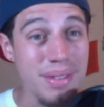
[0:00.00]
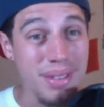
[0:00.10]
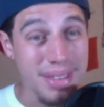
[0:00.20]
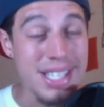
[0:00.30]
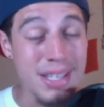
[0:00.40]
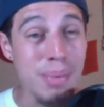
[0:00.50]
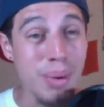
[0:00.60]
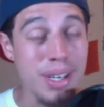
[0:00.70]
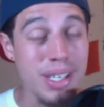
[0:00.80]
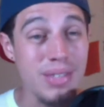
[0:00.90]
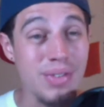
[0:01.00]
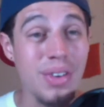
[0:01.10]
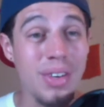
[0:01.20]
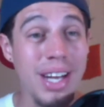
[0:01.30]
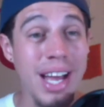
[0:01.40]
this sport is
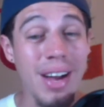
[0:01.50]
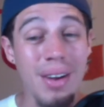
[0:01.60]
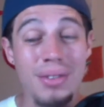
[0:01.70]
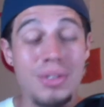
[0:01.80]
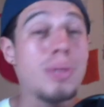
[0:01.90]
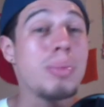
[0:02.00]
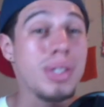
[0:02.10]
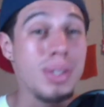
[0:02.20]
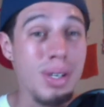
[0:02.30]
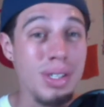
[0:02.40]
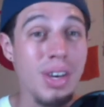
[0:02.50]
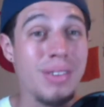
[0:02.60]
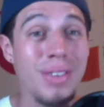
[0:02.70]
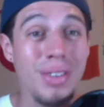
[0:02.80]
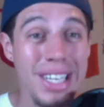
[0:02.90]
viewed and how superstars are
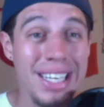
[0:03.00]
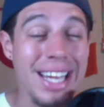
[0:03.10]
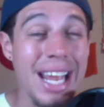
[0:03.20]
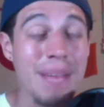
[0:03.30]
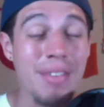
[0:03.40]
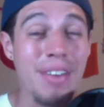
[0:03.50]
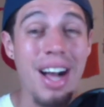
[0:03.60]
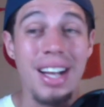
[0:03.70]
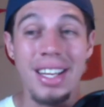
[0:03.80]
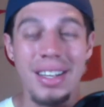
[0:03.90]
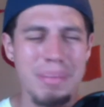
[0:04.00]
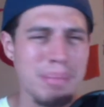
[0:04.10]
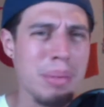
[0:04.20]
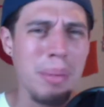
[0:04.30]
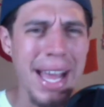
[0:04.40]
viewed in the game of hockey.
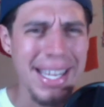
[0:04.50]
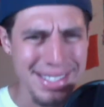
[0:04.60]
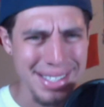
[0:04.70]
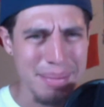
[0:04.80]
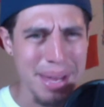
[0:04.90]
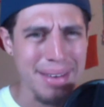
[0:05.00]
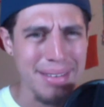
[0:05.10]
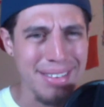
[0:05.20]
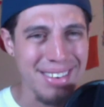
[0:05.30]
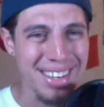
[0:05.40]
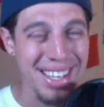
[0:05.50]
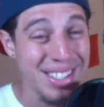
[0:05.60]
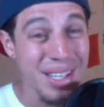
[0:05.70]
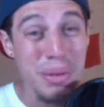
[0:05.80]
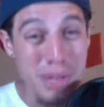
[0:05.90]
People magazine, man. He,
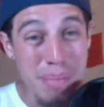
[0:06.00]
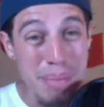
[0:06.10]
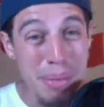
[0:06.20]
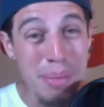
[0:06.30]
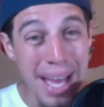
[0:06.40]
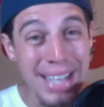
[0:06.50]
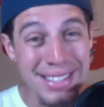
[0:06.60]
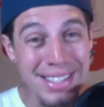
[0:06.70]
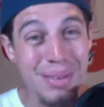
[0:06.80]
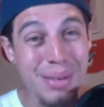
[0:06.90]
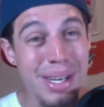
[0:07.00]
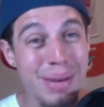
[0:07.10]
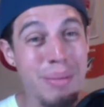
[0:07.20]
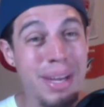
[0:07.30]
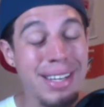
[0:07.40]
he was on People magazine when they
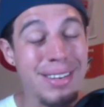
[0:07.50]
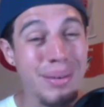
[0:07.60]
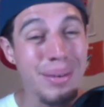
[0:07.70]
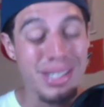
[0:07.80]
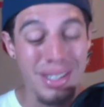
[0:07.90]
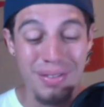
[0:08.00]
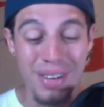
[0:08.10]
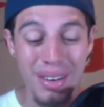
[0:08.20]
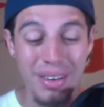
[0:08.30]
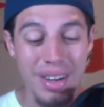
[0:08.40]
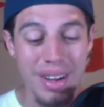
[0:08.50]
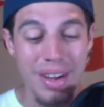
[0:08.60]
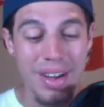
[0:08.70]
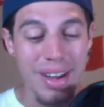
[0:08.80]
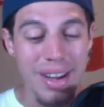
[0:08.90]
were making their runs to the final.
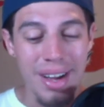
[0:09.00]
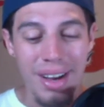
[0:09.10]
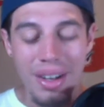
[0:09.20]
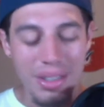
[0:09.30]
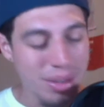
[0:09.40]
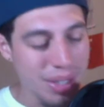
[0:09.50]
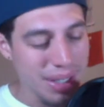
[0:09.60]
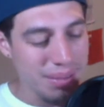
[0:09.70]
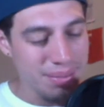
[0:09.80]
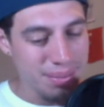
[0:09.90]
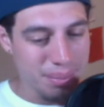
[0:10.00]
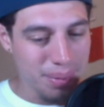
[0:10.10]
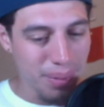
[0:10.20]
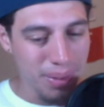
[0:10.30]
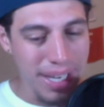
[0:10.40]
Also, uh,
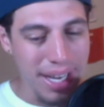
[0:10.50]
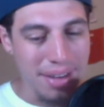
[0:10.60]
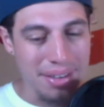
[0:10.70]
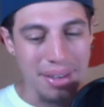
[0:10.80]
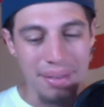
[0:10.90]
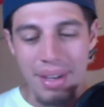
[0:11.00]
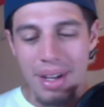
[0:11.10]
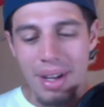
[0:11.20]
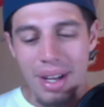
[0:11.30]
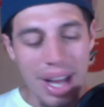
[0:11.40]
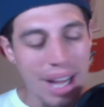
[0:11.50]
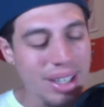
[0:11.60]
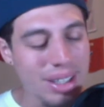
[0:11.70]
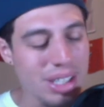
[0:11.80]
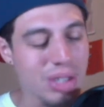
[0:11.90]
before we get out of here, I
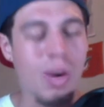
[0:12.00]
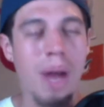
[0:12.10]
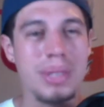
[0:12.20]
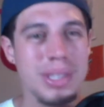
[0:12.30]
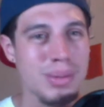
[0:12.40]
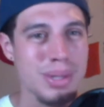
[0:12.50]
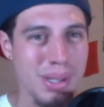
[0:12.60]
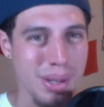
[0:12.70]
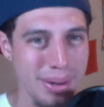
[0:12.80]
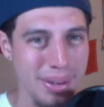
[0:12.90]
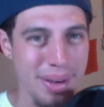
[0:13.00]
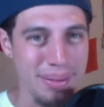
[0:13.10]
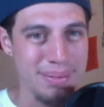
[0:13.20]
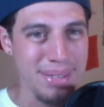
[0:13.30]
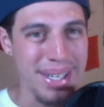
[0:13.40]
thought Jason Robertson was a little low
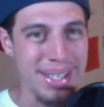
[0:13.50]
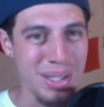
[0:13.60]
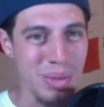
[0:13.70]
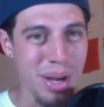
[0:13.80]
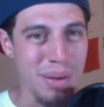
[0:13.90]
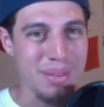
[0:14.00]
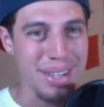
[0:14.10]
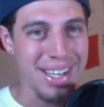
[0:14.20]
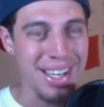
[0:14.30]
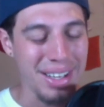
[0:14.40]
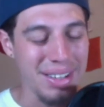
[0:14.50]
uh, as well. Uh,